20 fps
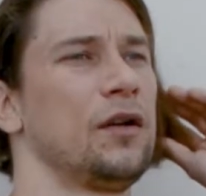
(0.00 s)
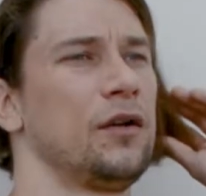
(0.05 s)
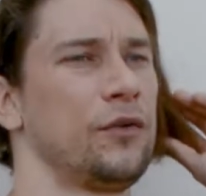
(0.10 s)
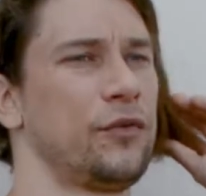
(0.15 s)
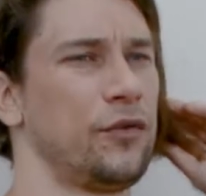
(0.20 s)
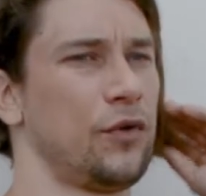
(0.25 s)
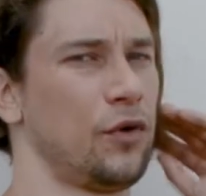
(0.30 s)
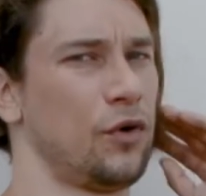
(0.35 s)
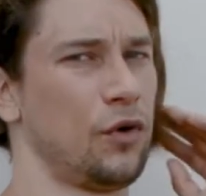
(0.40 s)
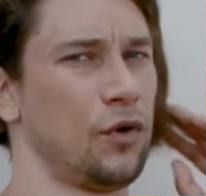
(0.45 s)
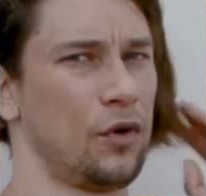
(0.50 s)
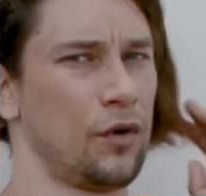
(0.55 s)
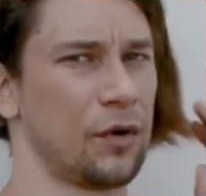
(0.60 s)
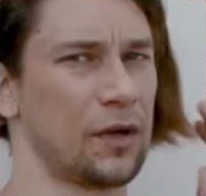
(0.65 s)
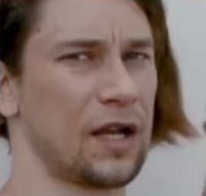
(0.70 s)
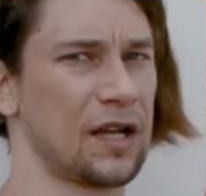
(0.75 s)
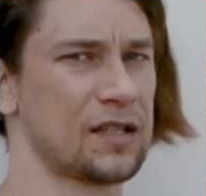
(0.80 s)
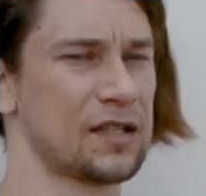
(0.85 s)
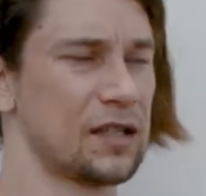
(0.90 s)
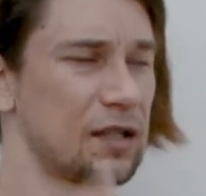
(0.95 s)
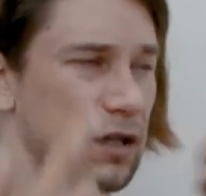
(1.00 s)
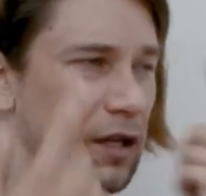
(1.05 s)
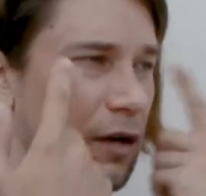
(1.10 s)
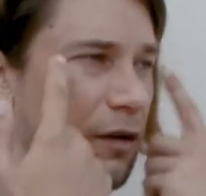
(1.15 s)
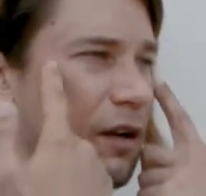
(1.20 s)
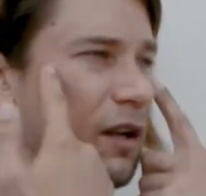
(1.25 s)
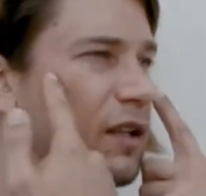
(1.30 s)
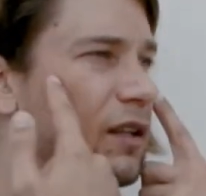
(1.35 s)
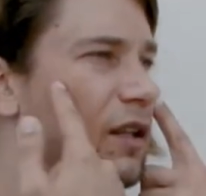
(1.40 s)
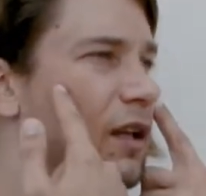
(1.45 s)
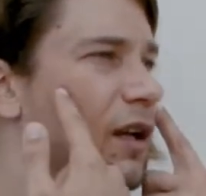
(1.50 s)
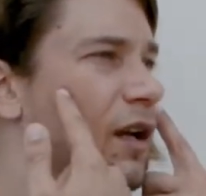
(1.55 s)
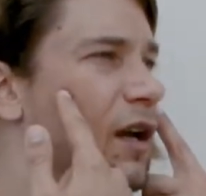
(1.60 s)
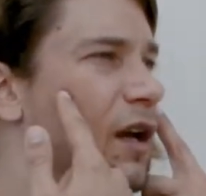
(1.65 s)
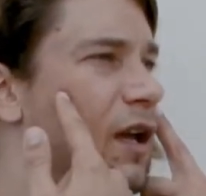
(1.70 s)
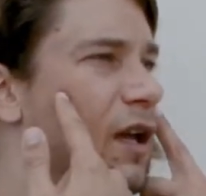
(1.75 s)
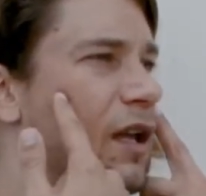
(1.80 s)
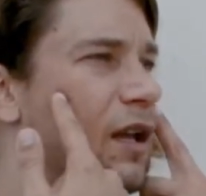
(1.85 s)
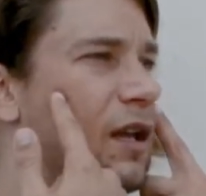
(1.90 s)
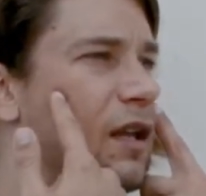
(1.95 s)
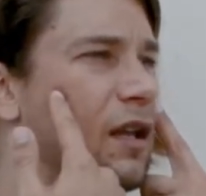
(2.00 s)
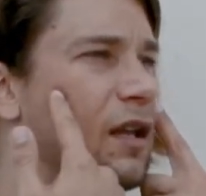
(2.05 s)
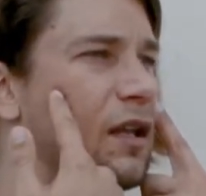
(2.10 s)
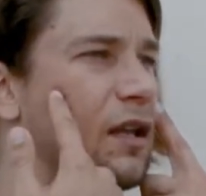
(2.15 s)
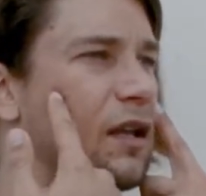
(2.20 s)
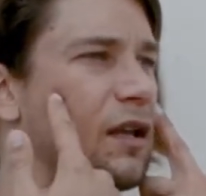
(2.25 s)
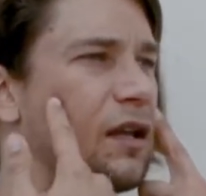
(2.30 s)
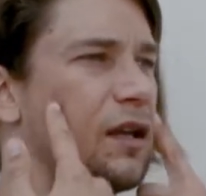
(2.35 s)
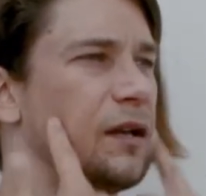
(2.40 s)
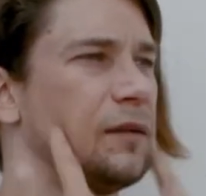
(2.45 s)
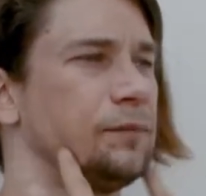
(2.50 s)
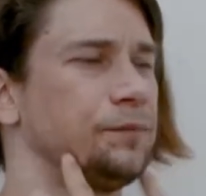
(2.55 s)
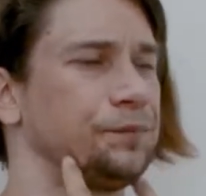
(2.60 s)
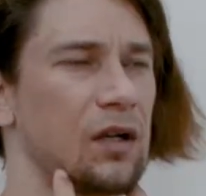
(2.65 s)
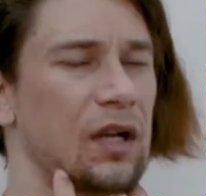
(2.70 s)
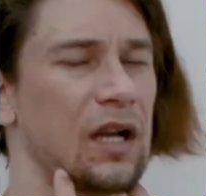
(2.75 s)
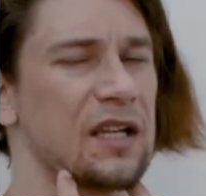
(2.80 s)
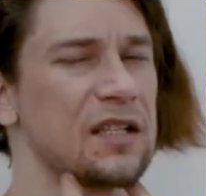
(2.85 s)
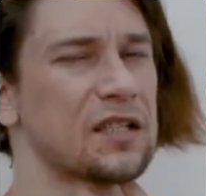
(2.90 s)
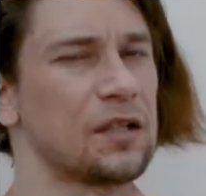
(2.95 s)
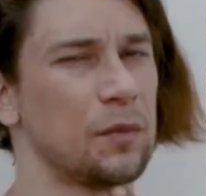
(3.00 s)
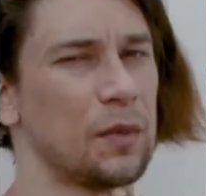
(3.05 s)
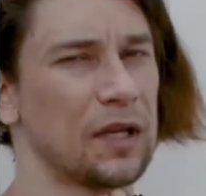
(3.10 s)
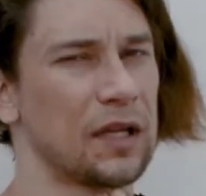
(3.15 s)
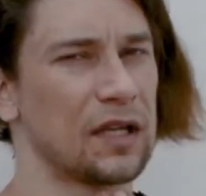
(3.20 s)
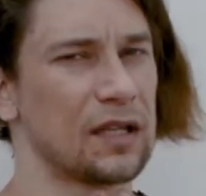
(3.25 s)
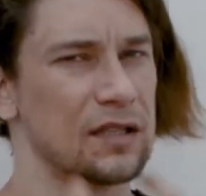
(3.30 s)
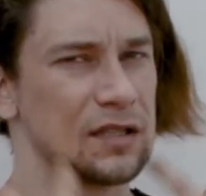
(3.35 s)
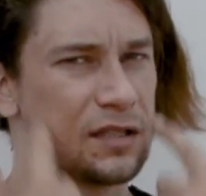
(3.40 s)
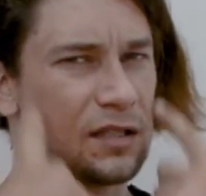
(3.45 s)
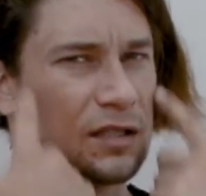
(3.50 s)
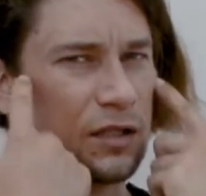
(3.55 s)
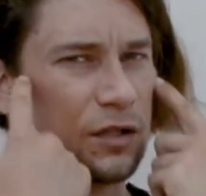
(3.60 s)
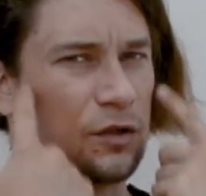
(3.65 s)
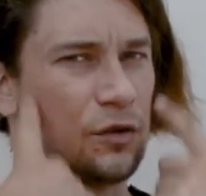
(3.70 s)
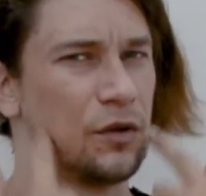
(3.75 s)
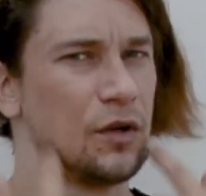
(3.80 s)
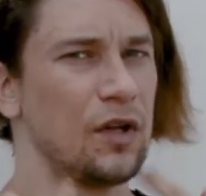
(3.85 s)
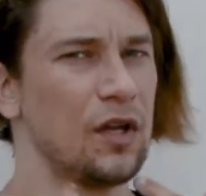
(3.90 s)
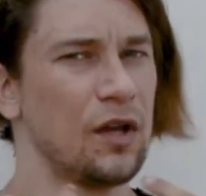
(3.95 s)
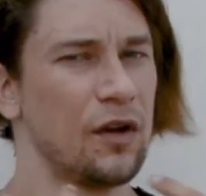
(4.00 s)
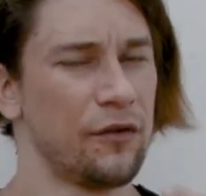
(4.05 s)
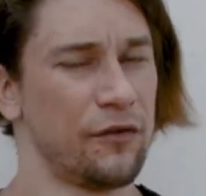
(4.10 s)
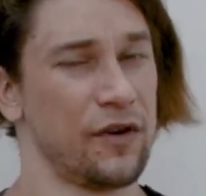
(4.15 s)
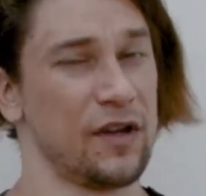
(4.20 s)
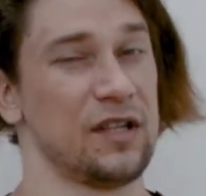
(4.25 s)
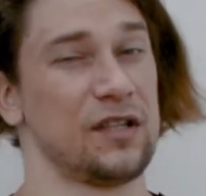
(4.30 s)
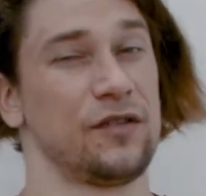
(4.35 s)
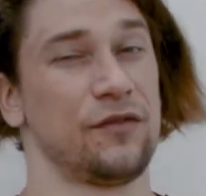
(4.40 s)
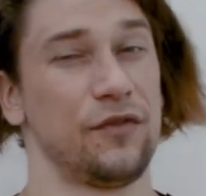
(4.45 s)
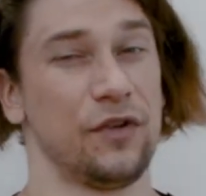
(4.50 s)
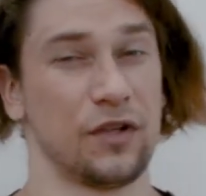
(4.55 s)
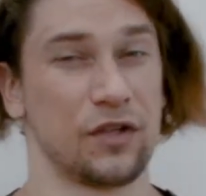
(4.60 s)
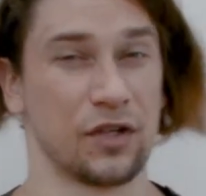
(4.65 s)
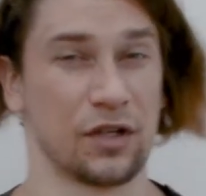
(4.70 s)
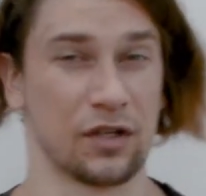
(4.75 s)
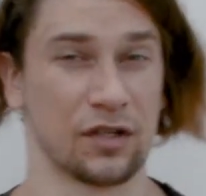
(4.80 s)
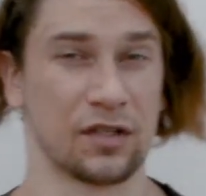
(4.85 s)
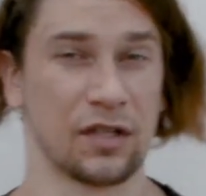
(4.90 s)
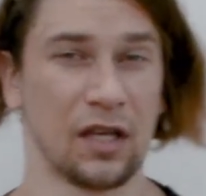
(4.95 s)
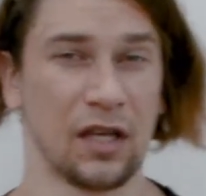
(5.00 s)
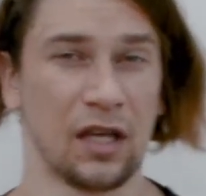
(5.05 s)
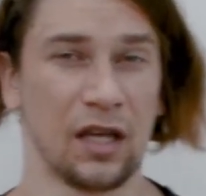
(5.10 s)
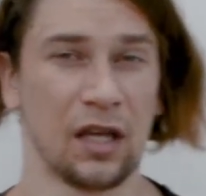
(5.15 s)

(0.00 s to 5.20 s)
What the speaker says: for casting director, and customer can see your face features.